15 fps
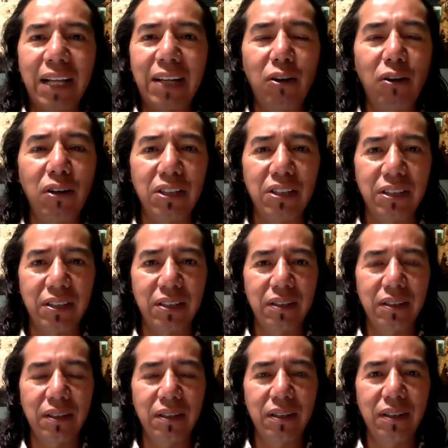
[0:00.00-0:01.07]
acknowledged.
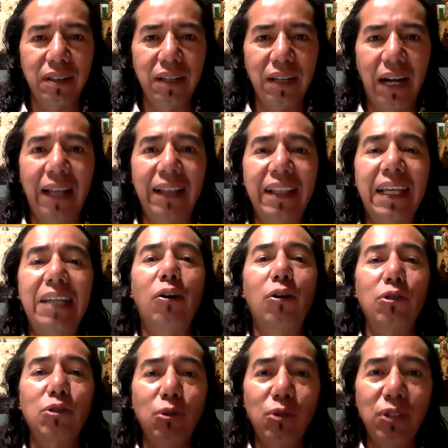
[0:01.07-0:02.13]
And they
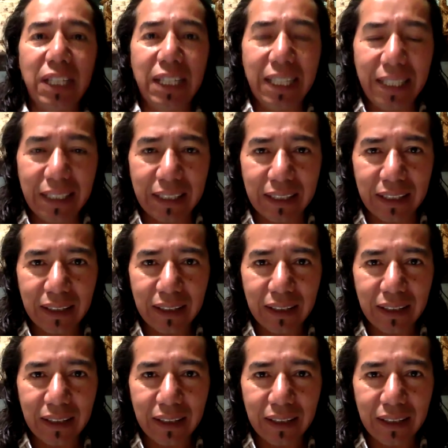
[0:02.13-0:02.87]
also need,